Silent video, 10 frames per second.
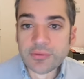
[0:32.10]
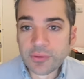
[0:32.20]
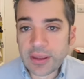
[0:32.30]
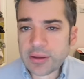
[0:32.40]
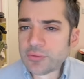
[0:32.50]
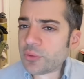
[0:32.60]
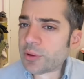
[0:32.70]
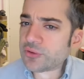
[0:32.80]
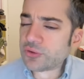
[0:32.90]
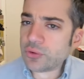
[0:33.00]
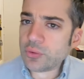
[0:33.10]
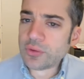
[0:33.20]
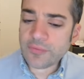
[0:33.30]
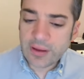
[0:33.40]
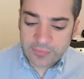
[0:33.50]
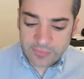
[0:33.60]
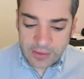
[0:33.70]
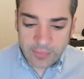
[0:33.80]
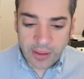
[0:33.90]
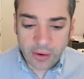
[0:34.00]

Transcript: So thank you so much to the five of them.